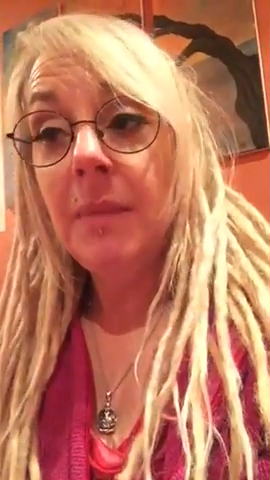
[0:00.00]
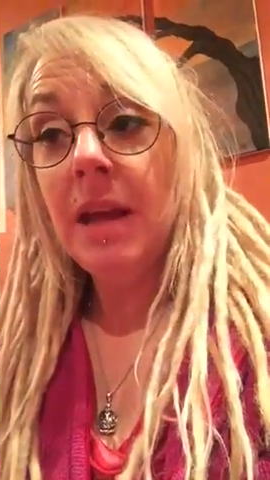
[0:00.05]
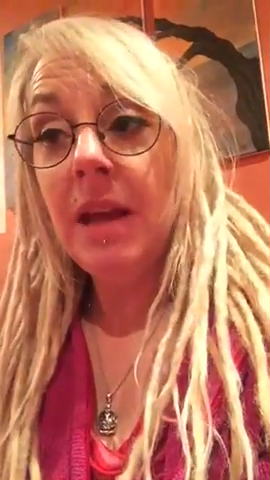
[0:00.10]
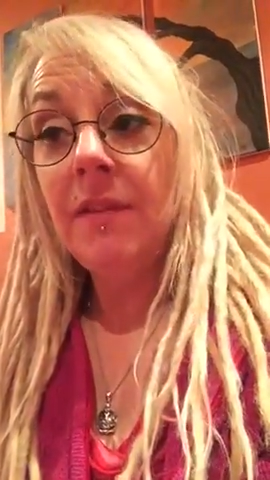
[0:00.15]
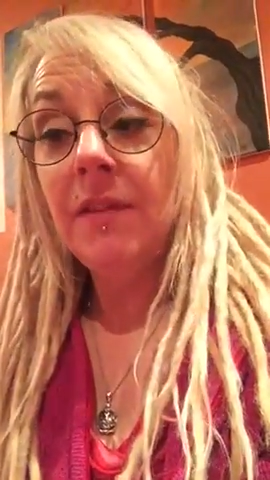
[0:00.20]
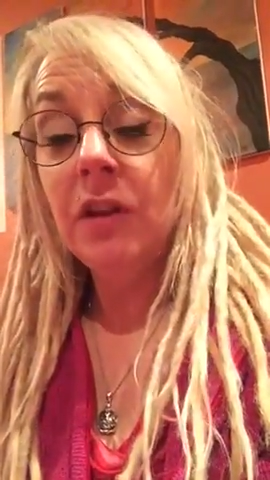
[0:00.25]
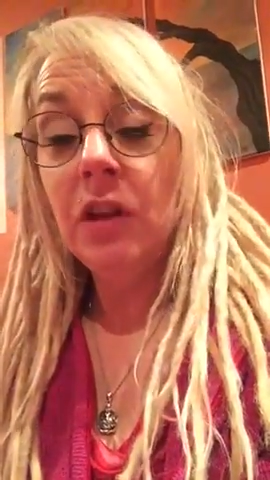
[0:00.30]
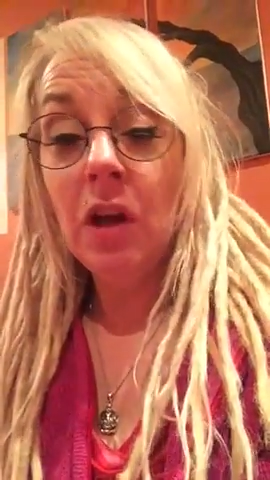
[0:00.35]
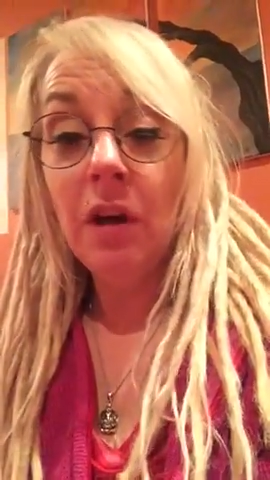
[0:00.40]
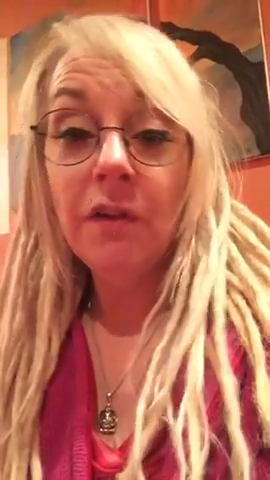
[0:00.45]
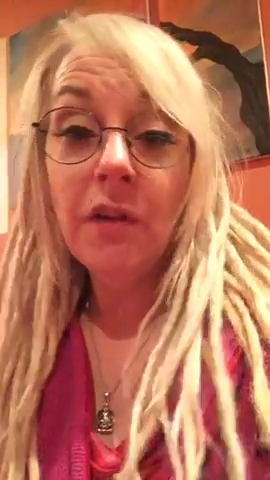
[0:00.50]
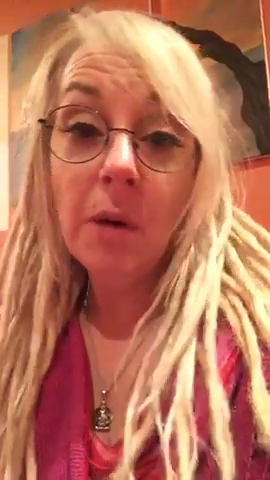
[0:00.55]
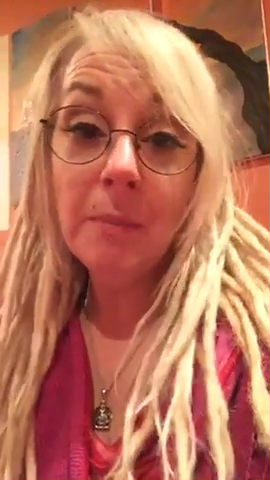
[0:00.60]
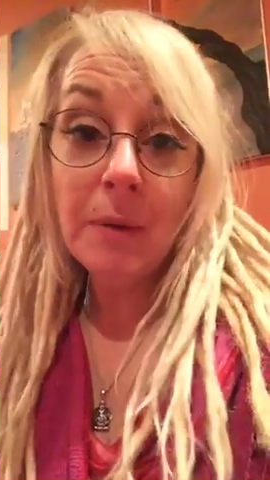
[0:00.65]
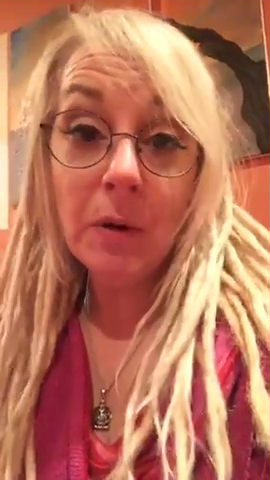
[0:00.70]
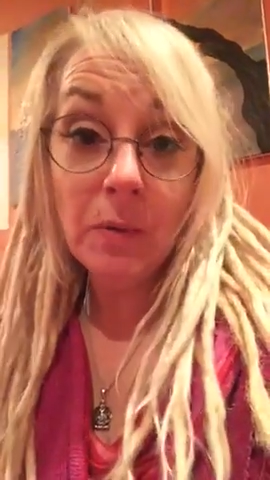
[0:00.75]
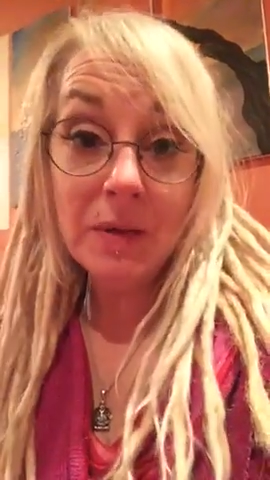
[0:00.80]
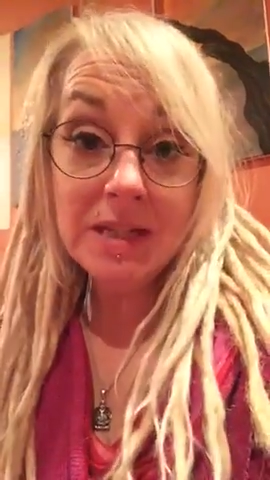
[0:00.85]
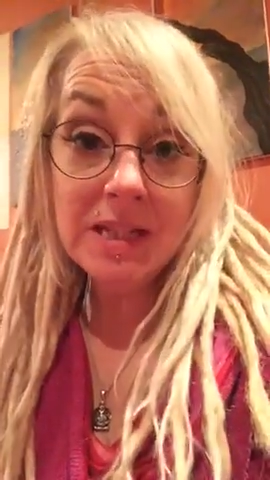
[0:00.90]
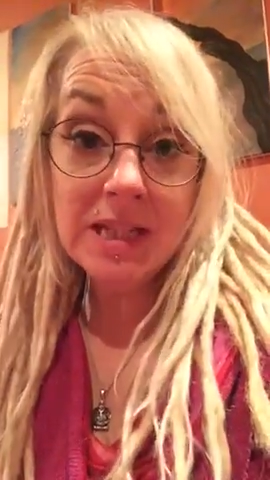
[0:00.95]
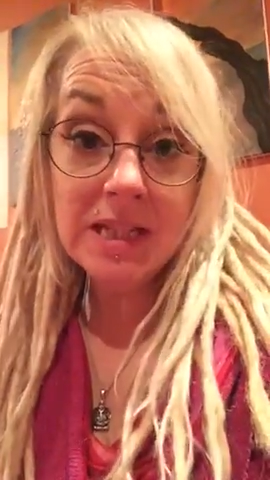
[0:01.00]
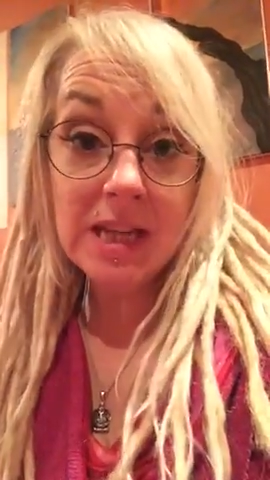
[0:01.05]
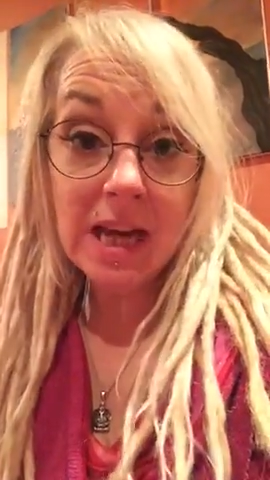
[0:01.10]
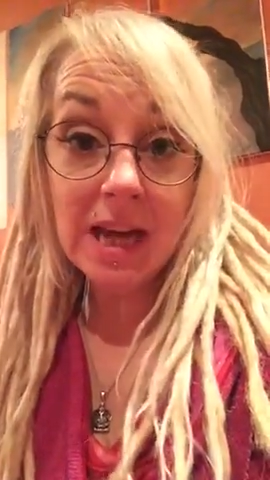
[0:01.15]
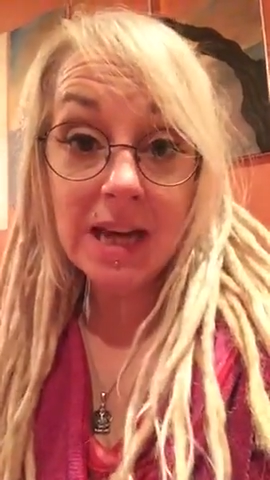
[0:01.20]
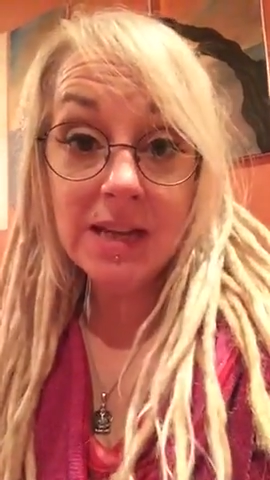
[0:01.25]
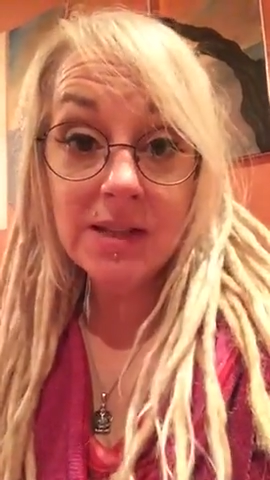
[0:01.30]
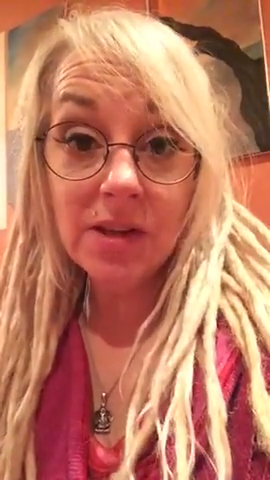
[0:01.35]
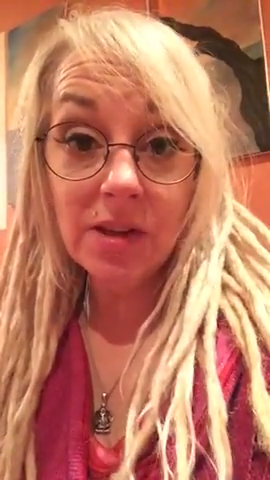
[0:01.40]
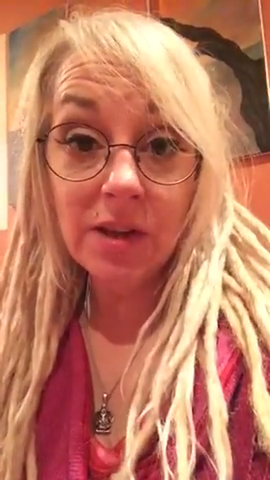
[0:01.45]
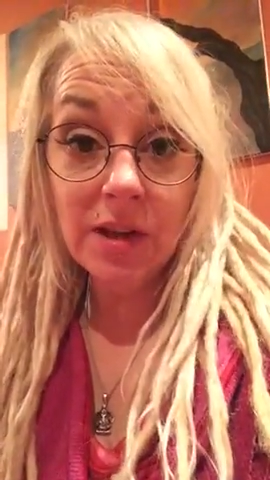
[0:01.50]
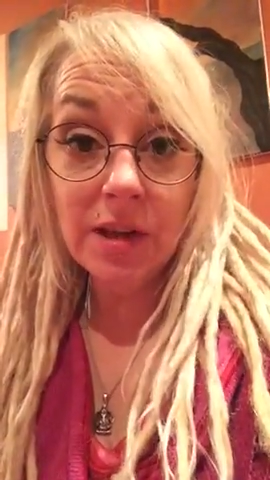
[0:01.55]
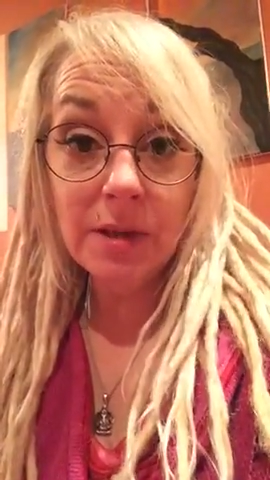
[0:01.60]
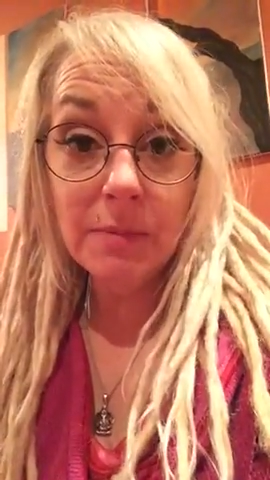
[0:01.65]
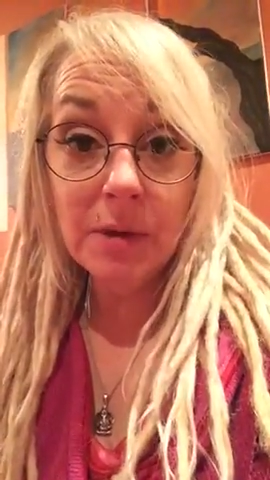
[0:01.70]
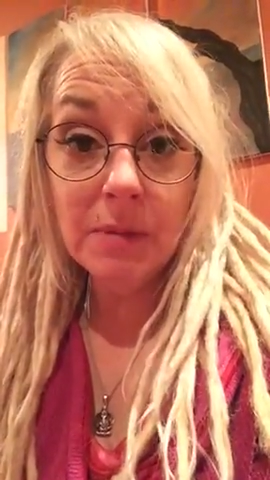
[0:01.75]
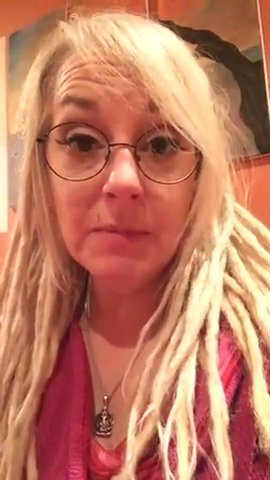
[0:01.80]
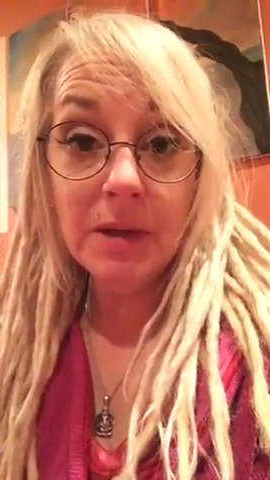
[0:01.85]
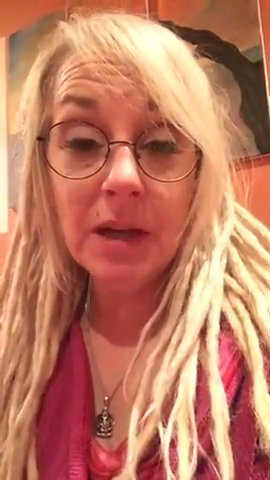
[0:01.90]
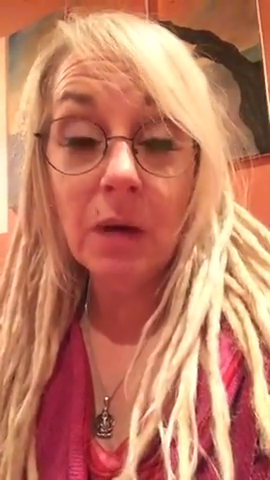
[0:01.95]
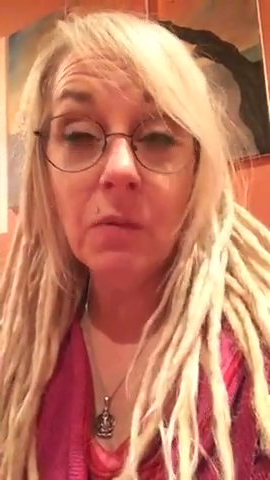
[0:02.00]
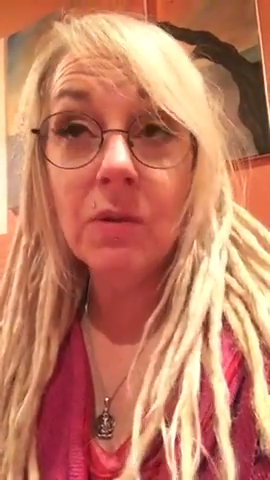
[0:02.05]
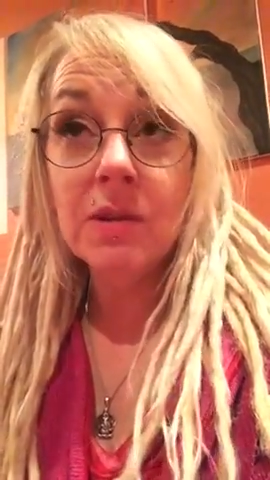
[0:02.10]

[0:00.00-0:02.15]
Even though I've got my winter tyres on at the moment.